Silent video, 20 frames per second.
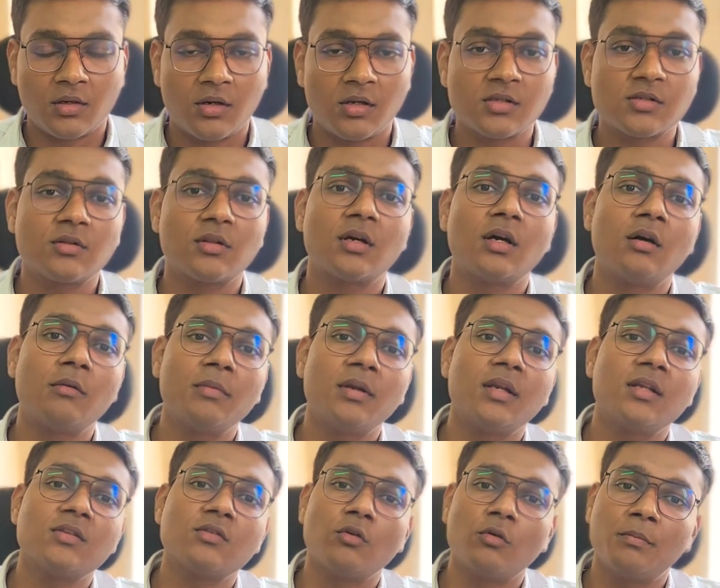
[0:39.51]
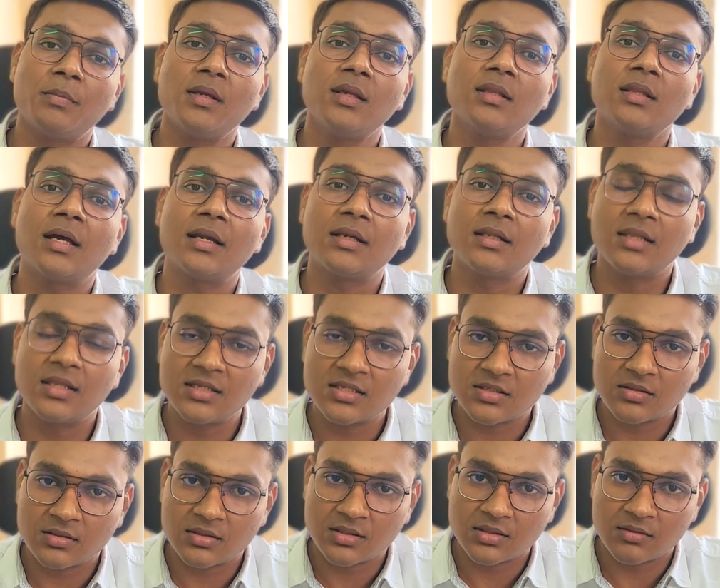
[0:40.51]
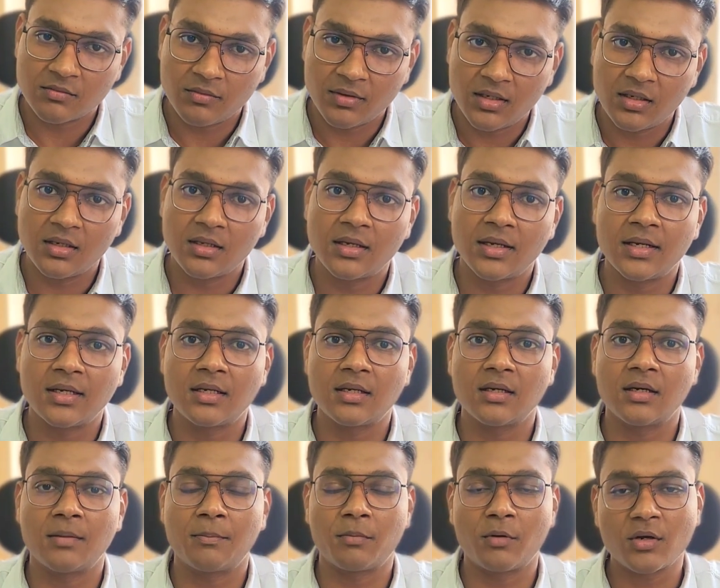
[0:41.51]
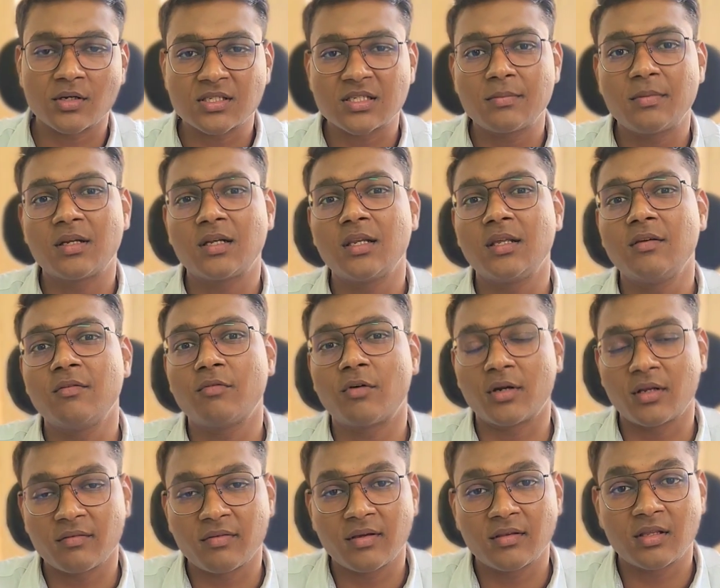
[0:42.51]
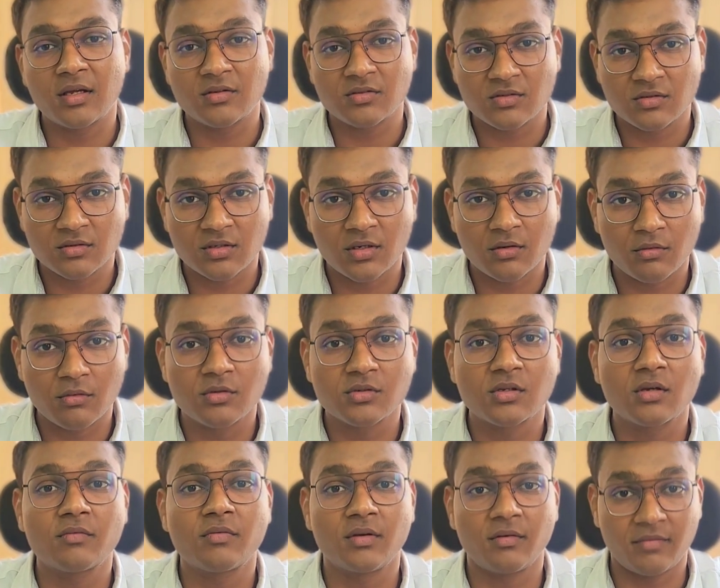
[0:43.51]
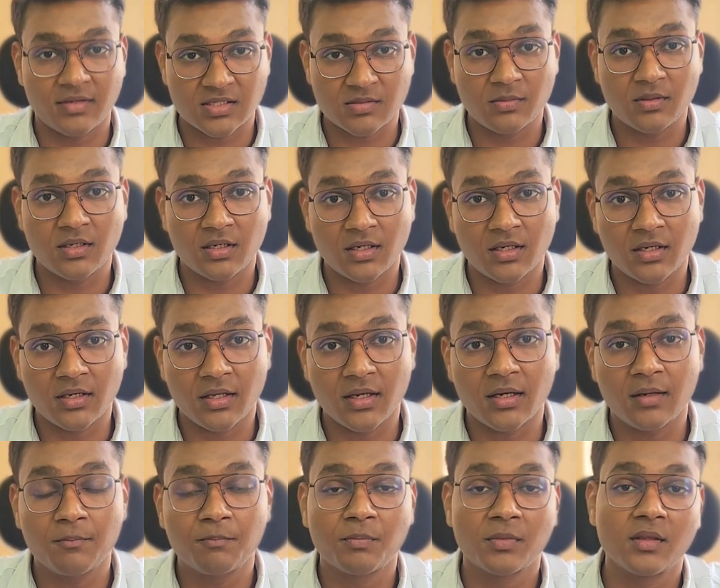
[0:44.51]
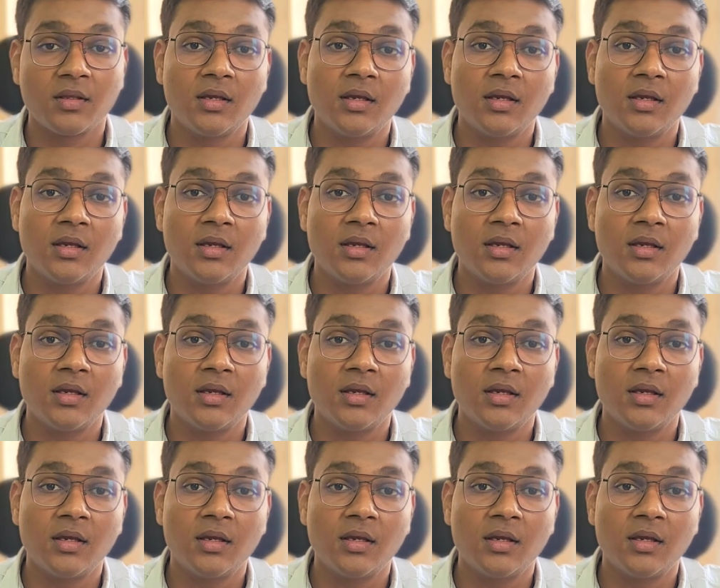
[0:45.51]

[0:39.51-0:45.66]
Also, the government is hoping that this will get approximately 45,000 crores of investment in India